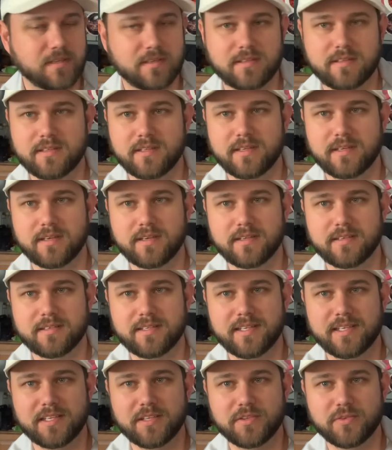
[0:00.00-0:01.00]

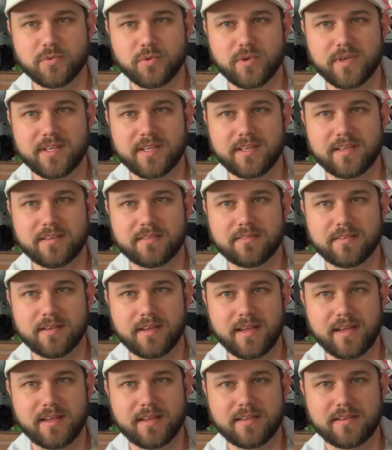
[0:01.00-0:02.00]
DD3
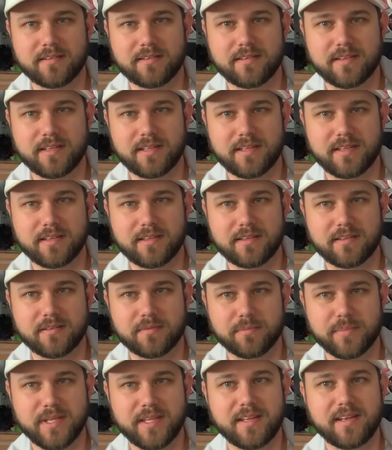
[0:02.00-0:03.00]
and the
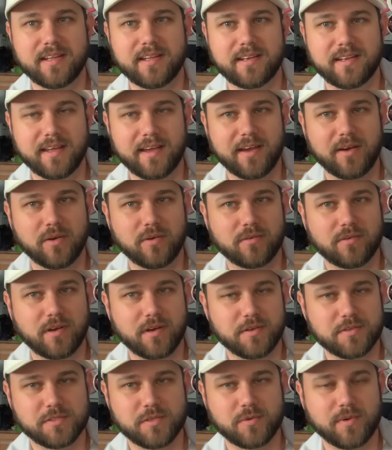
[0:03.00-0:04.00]
PD now
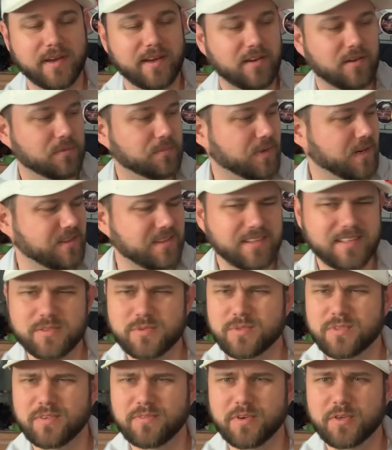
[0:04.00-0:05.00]
also out, but I think this
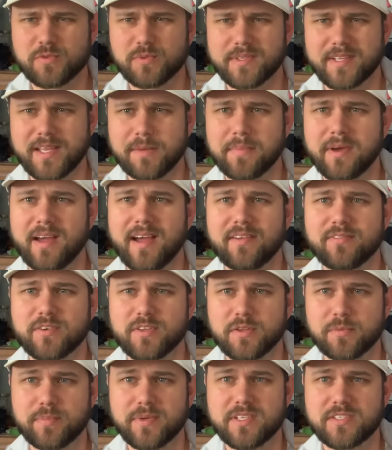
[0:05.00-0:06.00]
was the first one that came out after
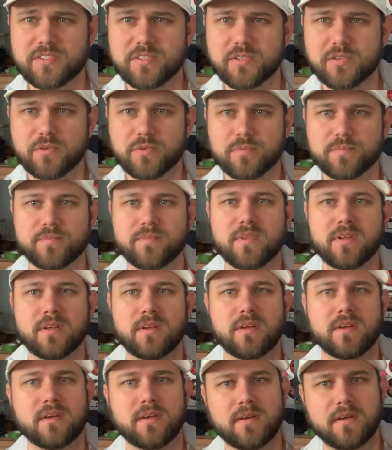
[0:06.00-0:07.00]
the P2,
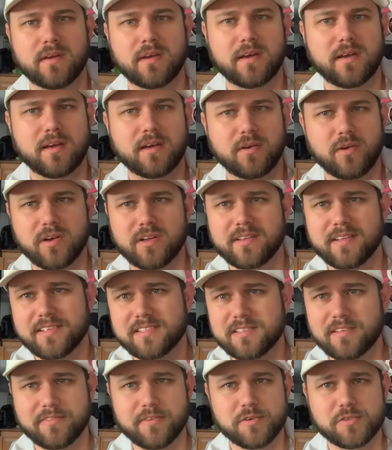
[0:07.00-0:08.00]
or at
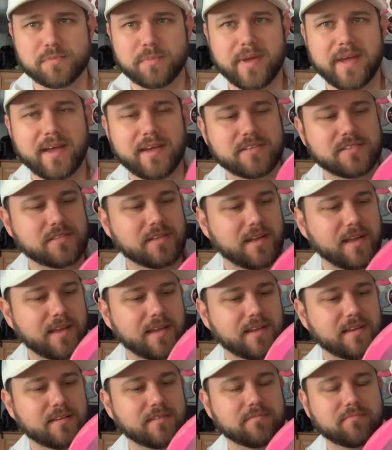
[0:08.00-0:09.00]
least the first batch.
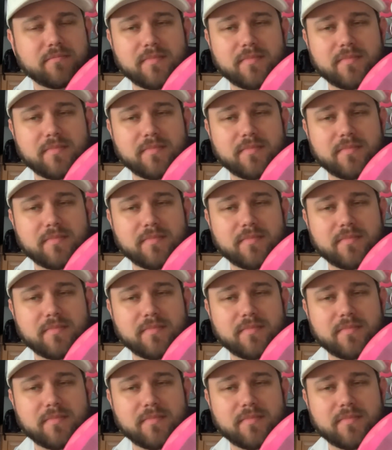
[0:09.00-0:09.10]
And